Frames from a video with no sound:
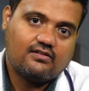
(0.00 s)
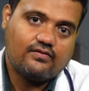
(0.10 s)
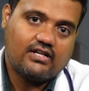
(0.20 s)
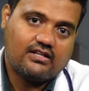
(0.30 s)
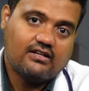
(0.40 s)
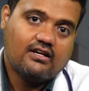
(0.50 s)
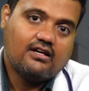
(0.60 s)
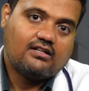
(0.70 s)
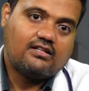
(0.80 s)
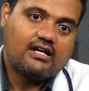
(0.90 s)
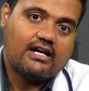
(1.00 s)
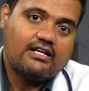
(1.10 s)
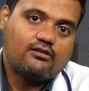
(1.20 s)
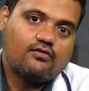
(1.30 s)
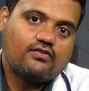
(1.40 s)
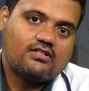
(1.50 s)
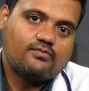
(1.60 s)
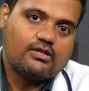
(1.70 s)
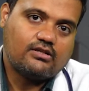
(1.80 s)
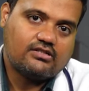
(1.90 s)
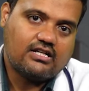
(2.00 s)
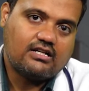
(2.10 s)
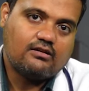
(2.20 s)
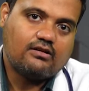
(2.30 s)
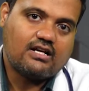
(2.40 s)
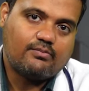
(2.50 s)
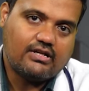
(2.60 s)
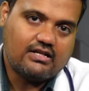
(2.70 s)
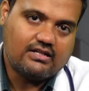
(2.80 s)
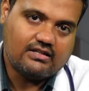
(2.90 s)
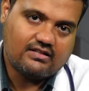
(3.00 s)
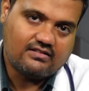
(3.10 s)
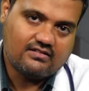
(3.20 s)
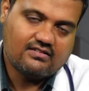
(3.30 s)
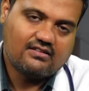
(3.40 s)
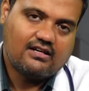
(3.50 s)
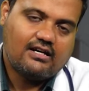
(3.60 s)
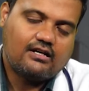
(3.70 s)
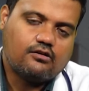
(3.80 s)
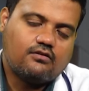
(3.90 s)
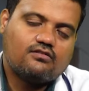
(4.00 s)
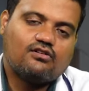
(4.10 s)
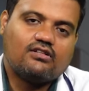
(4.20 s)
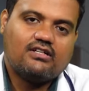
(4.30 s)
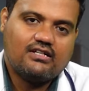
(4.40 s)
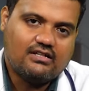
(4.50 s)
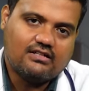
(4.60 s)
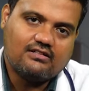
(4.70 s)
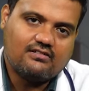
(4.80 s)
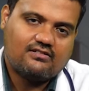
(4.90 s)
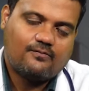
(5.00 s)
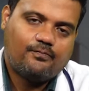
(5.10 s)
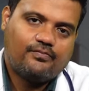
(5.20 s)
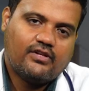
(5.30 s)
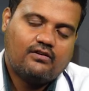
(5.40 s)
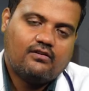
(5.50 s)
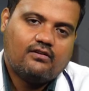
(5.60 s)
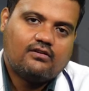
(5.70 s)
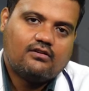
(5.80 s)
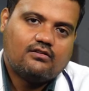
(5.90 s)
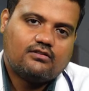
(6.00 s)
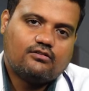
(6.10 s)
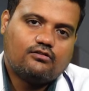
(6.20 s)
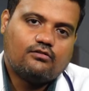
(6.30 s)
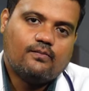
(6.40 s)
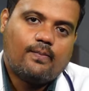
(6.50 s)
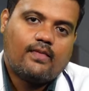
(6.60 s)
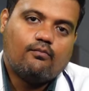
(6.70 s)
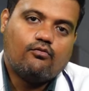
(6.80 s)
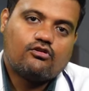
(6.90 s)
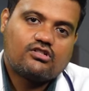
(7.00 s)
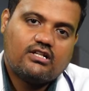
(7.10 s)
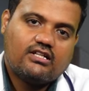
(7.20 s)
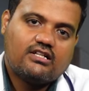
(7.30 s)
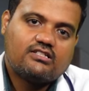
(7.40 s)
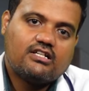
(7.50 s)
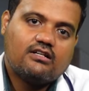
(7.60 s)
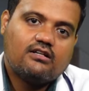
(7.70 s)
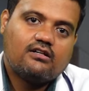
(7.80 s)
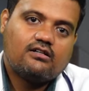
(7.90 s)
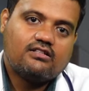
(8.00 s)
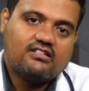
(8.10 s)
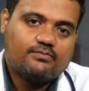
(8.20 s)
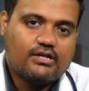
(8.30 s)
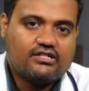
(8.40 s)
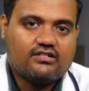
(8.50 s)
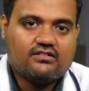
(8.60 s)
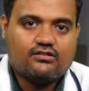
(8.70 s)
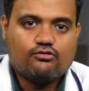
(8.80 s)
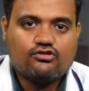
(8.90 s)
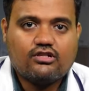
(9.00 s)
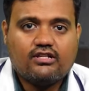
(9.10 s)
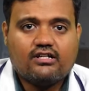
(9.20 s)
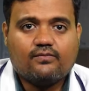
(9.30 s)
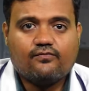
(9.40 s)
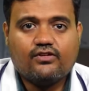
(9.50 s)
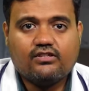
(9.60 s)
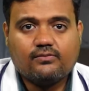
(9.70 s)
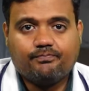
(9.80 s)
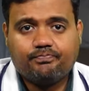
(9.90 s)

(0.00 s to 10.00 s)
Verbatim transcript: the where the height of the child rapidly increases and also in the young adults so mostly the uh, these patients usually come with